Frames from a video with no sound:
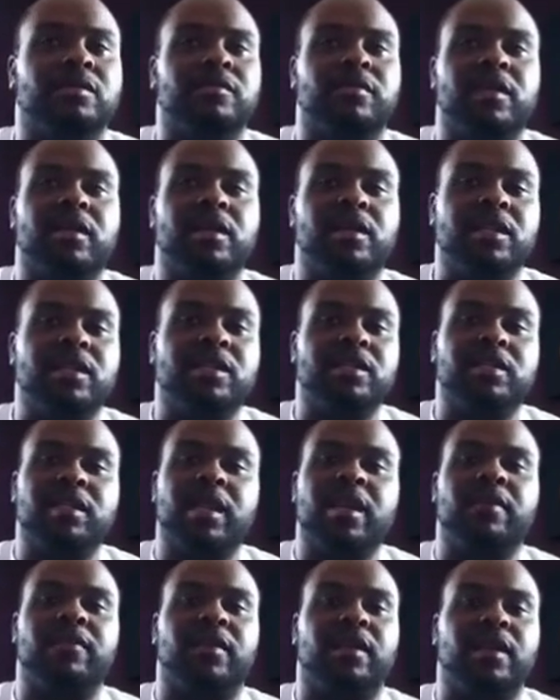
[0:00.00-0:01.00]
very
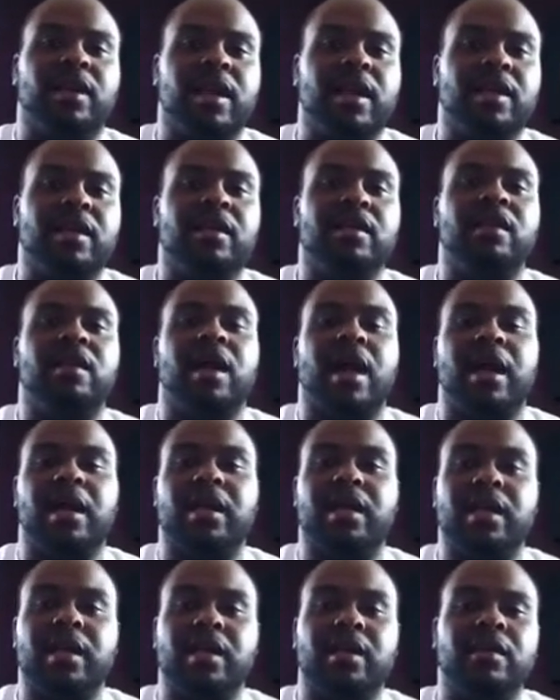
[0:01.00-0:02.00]
cliche. If I like it, I
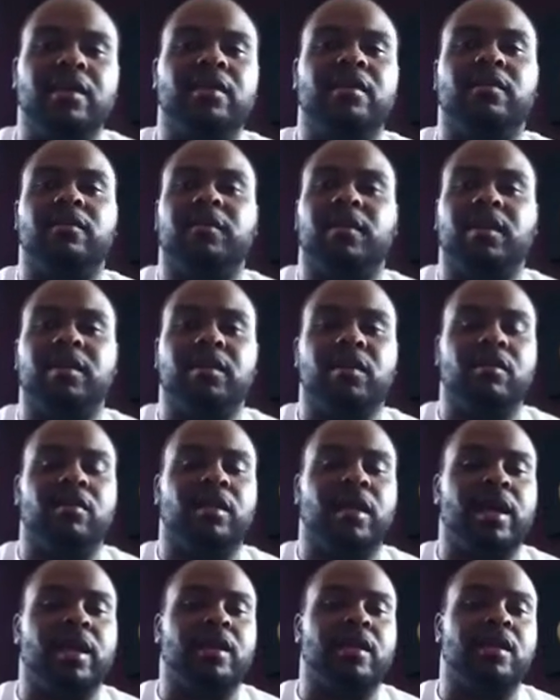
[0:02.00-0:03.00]
get it. If I don't
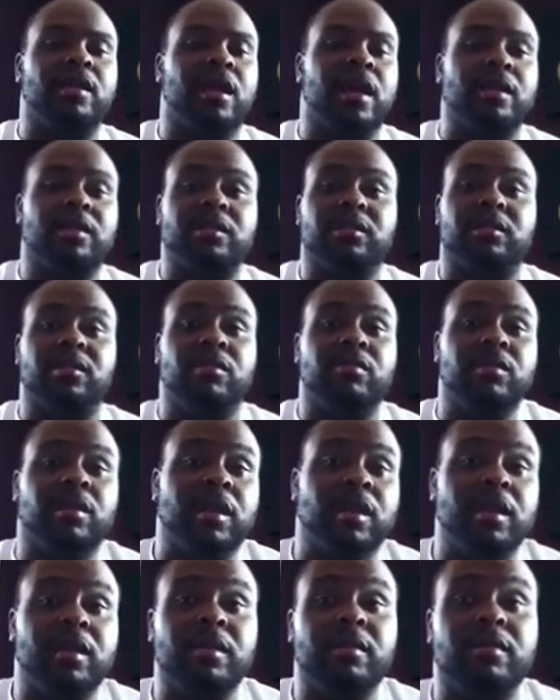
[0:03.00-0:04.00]
like it, I just don't
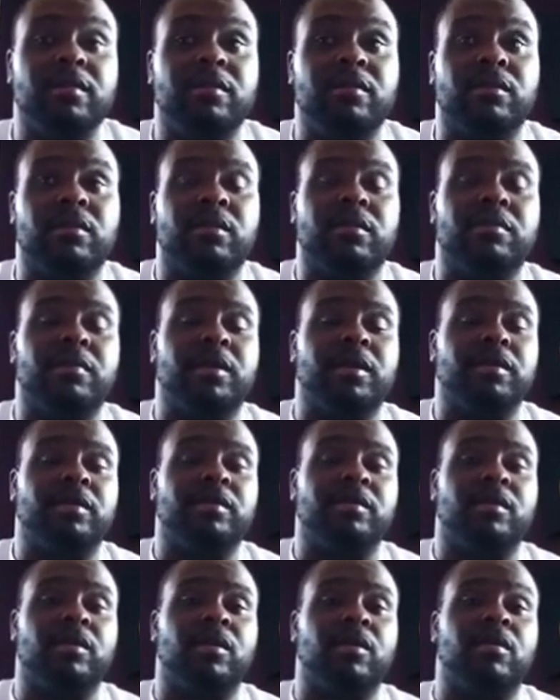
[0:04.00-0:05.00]
get it. You know what I mean?
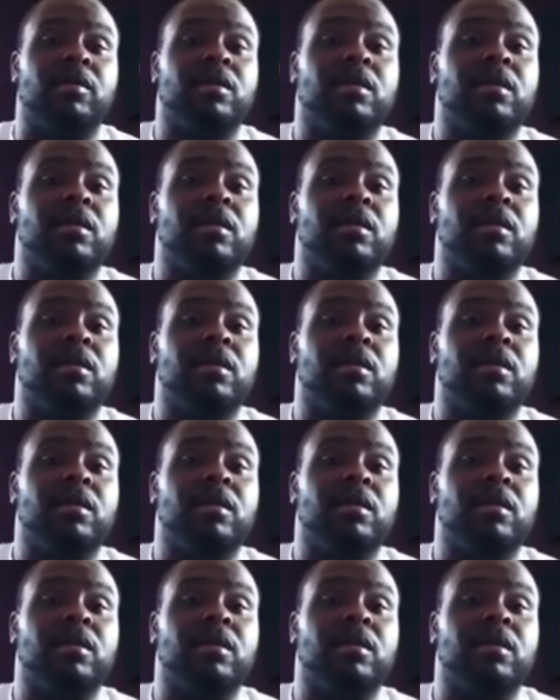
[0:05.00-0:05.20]
So,